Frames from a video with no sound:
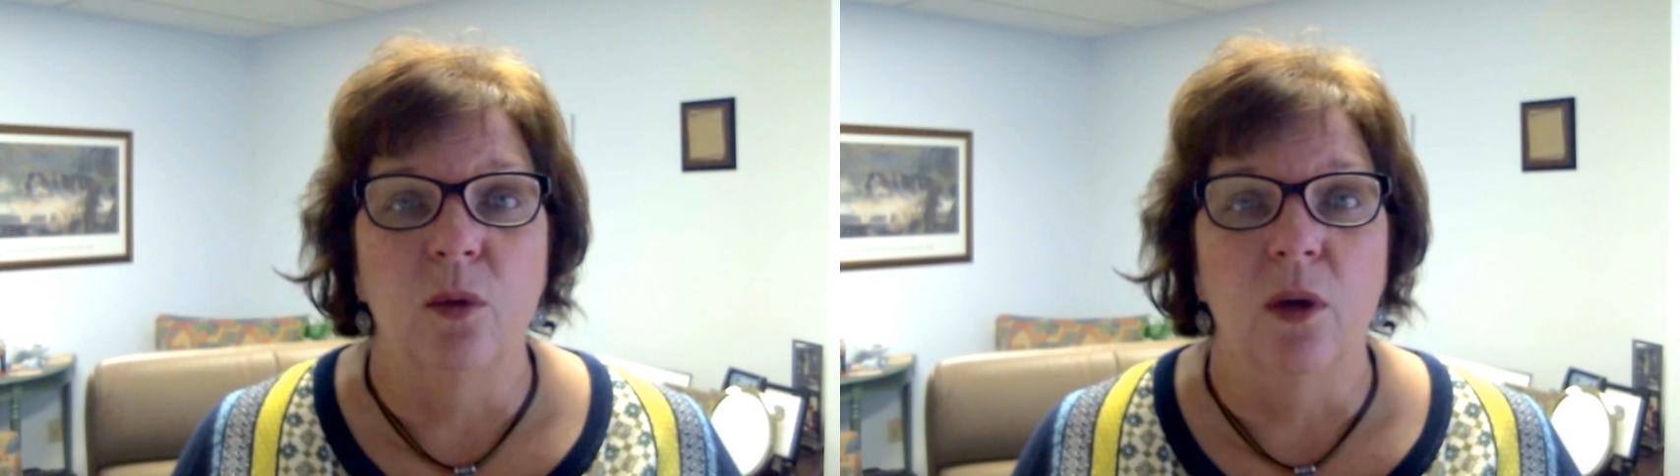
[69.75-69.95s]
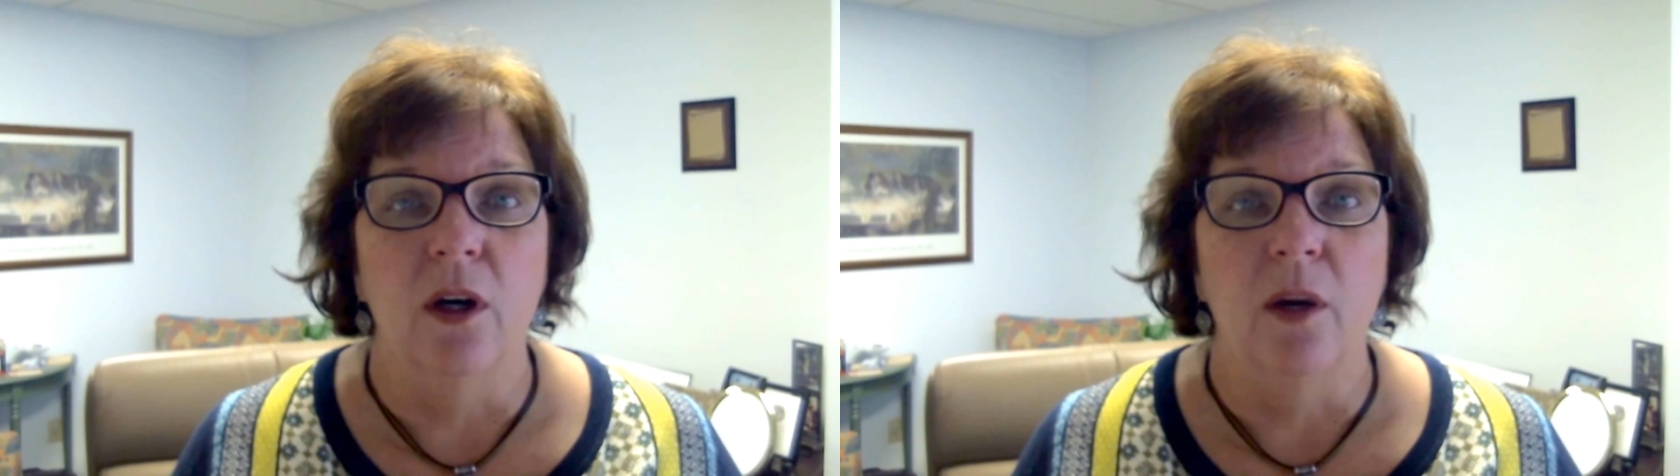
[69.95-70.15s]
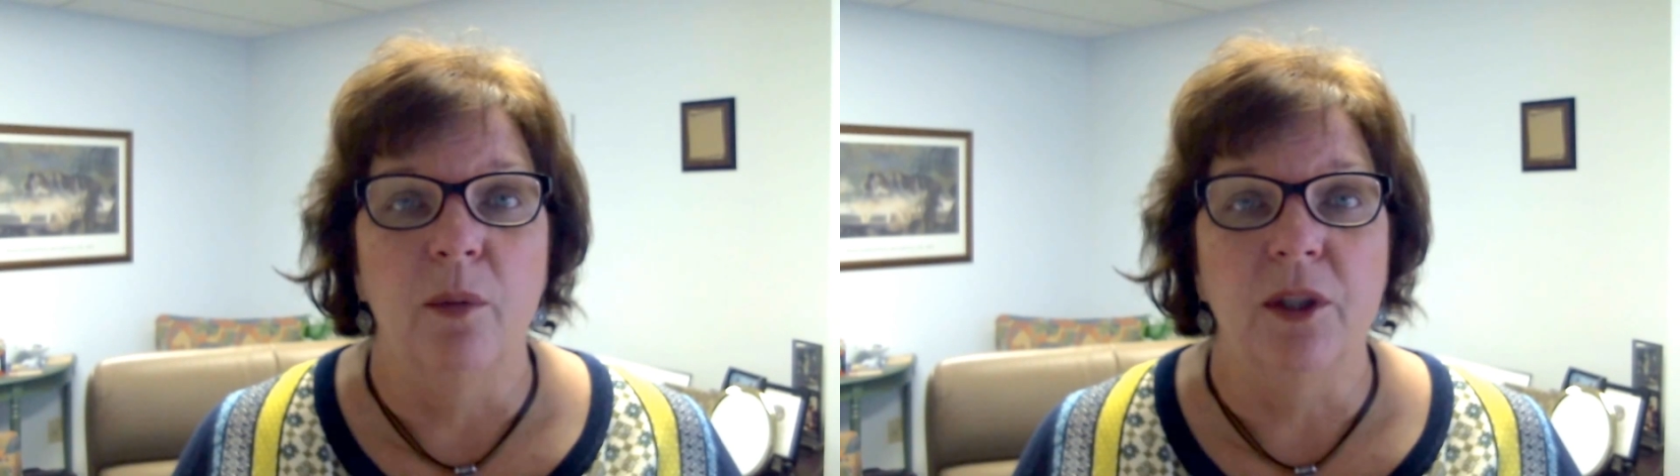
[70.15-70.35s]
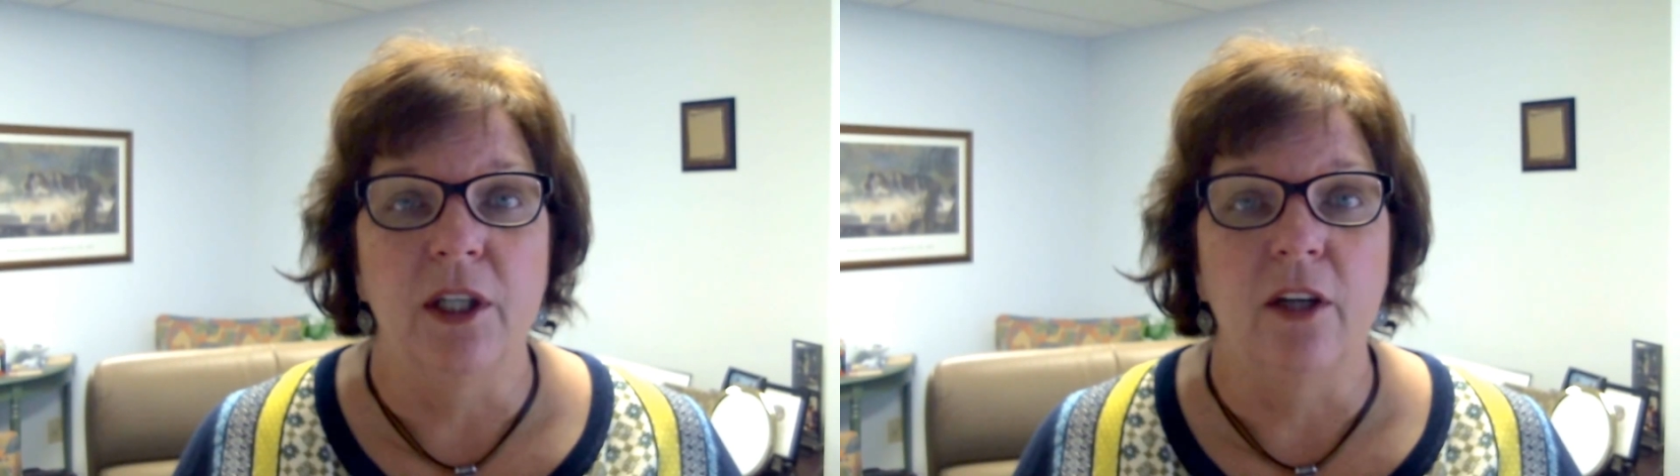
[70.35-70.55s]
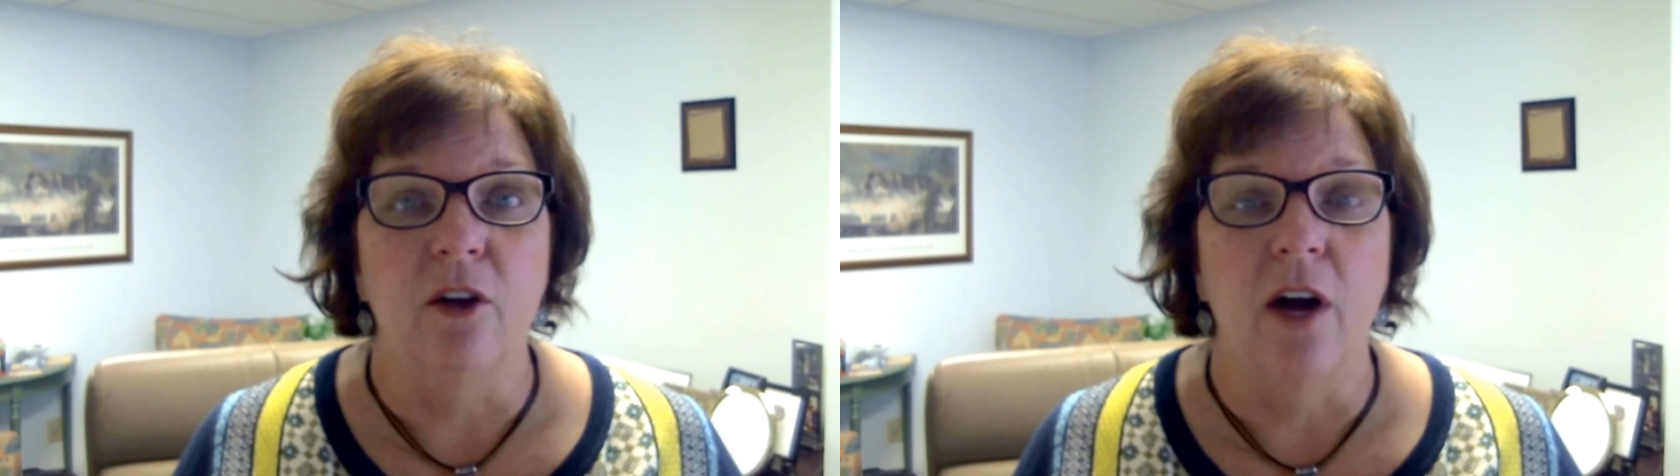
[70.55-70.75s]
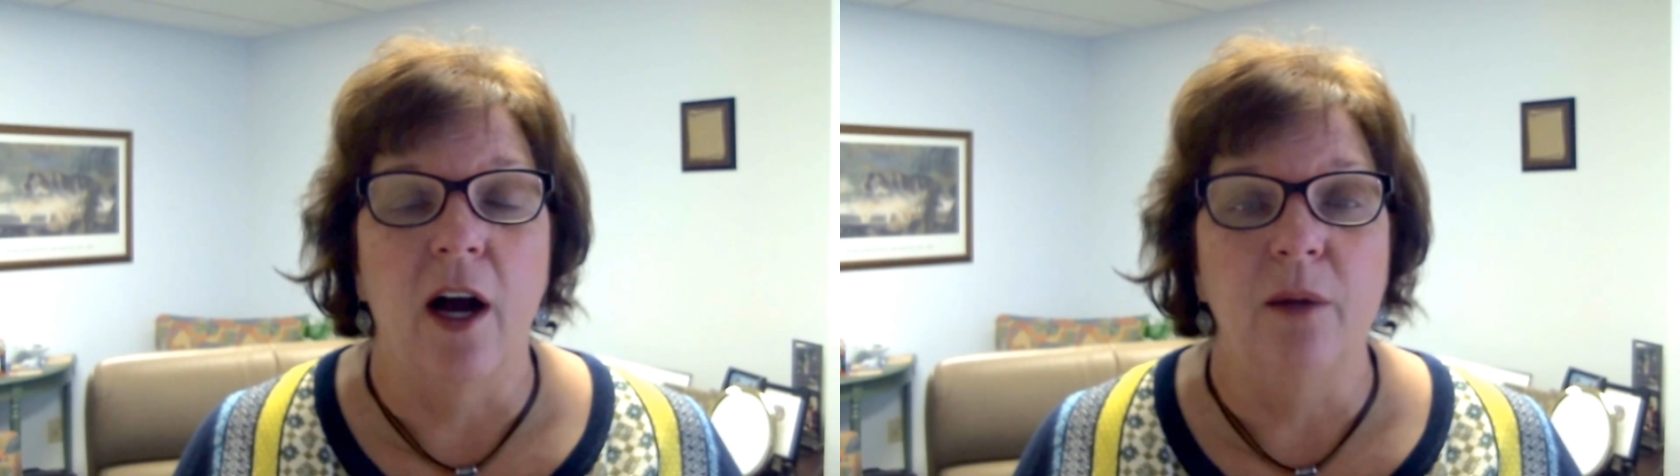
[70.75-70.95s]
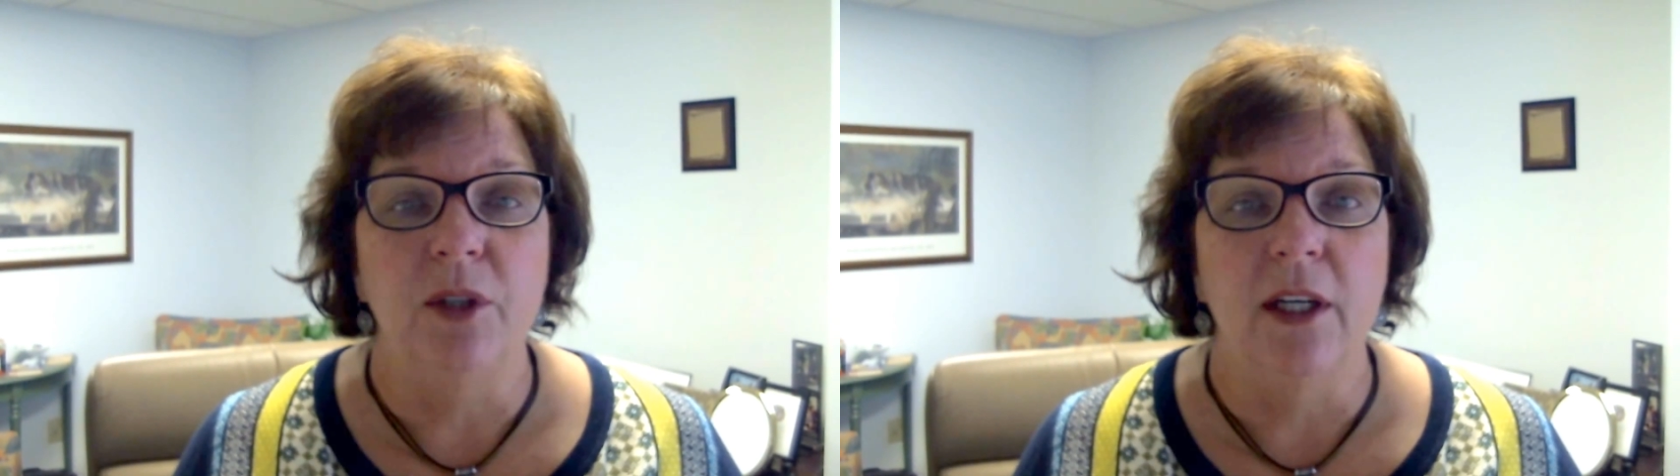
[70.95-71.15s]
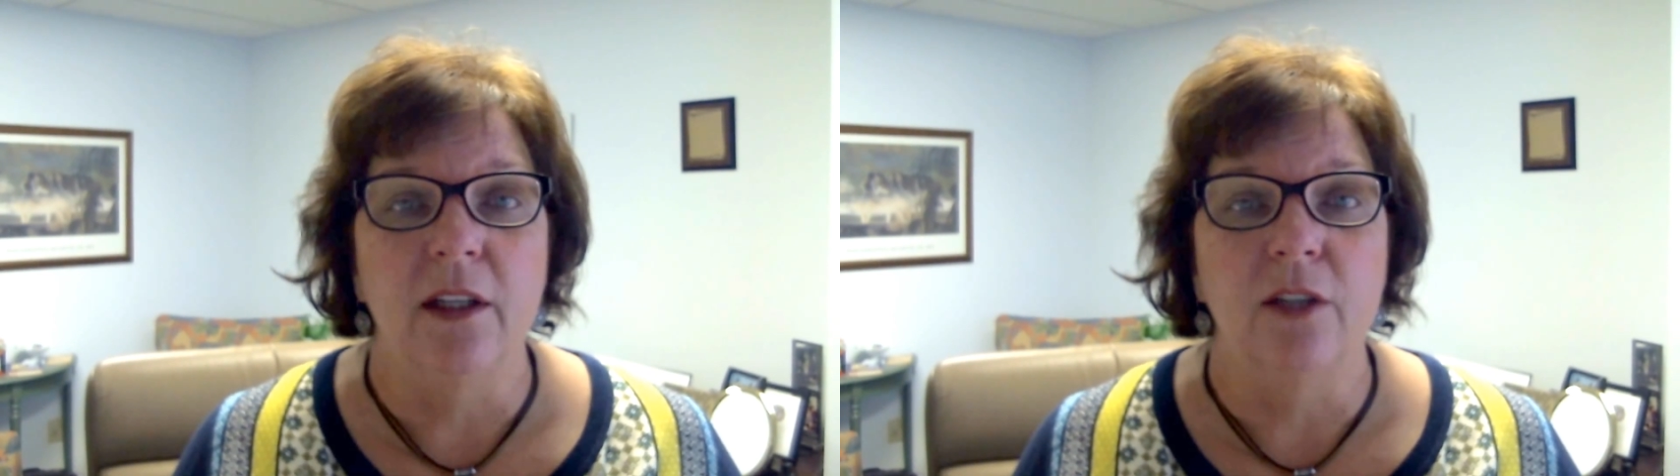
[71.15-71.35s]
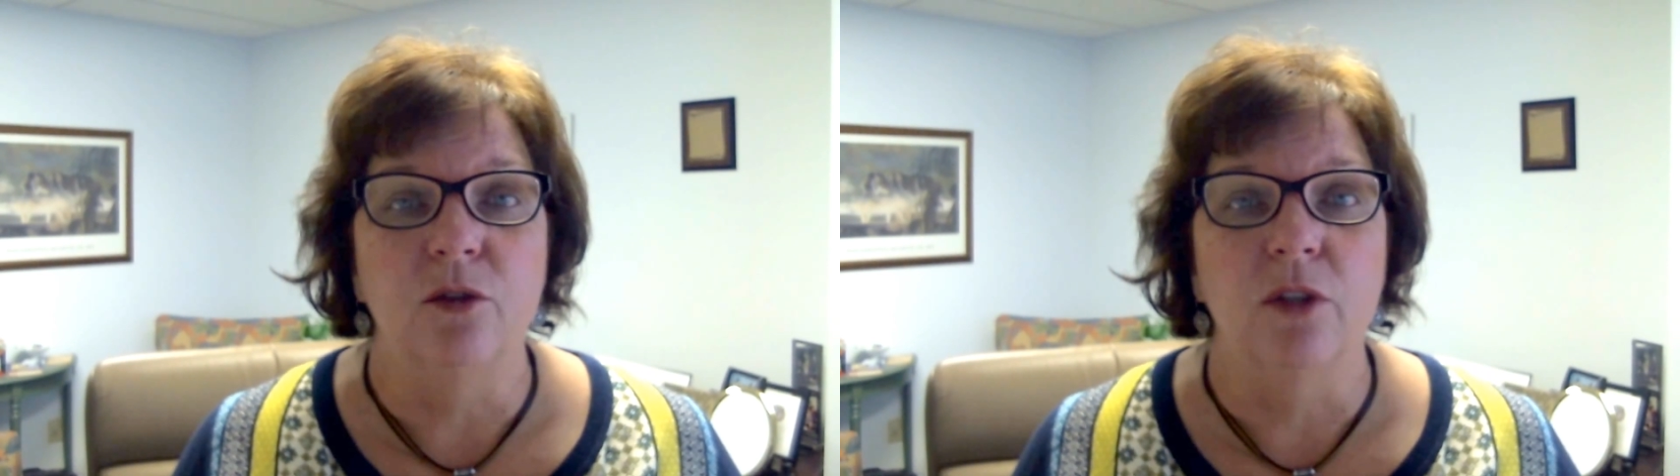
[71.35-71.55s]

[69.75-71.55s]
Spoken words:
or a particular object that's